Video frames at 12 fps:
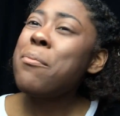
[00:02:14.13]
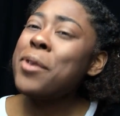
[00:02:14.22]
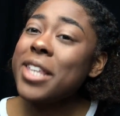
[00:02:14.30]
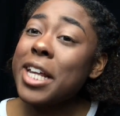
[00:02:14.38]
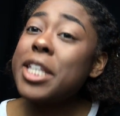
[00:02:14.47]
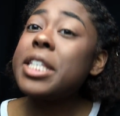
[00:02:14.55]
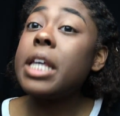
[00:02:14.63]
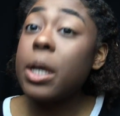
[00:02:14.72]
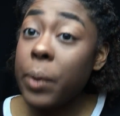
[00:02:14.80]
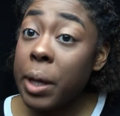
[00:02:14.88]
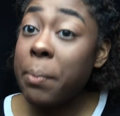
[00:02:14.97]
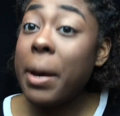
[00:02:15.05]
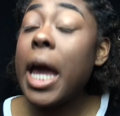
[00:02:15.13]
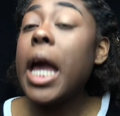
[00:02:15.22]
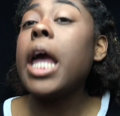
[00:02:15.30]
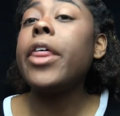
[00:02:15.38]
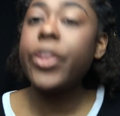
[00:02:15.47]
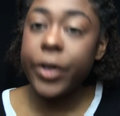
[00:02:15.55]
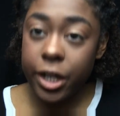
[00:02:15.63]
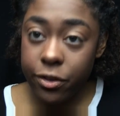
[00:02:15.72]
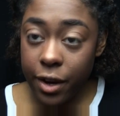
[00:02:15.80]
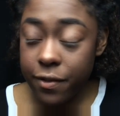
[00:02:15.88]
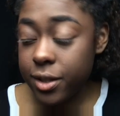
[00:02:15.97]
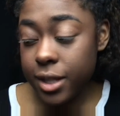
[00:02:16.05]
I'm just gonna stick with my
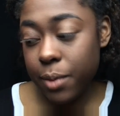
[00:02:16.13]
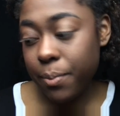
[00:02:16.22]
35C